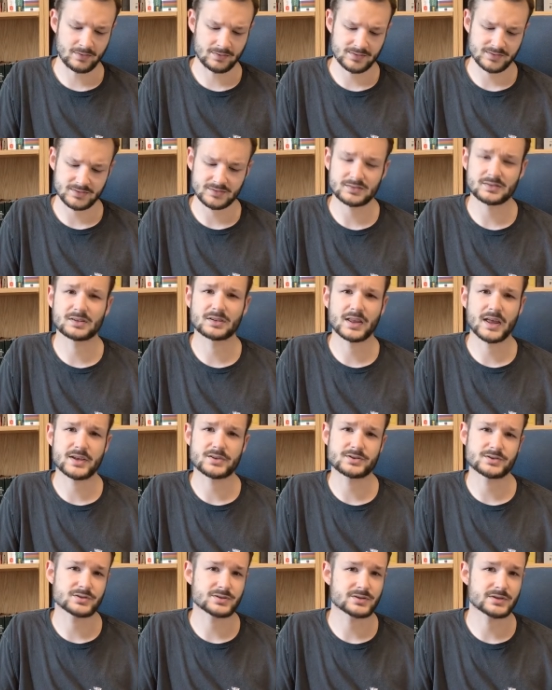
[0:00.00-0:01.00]
This is
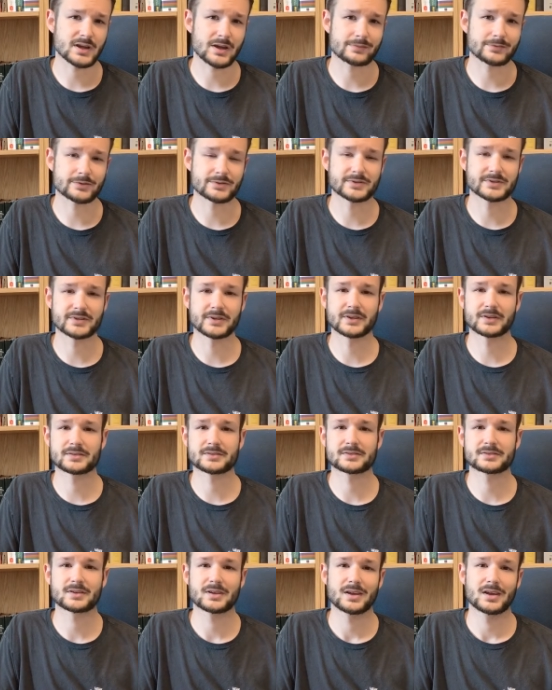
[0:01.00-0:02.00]
Galatians chapter 6,
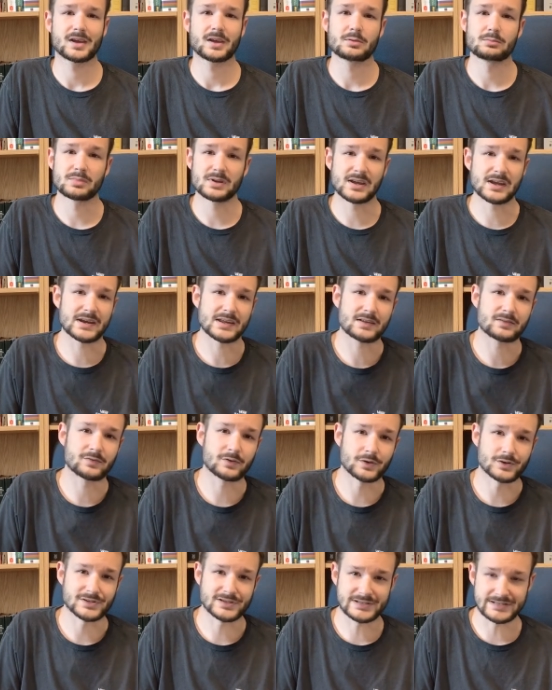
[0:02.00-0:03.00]
beginning in
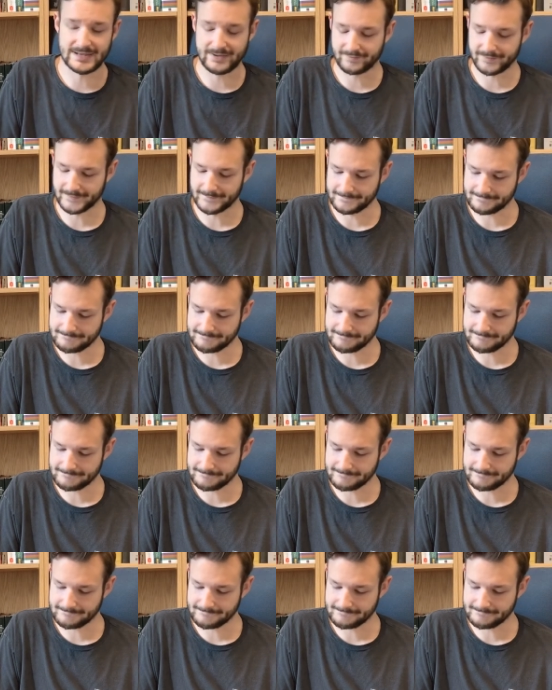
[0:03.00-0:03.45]
verse 7.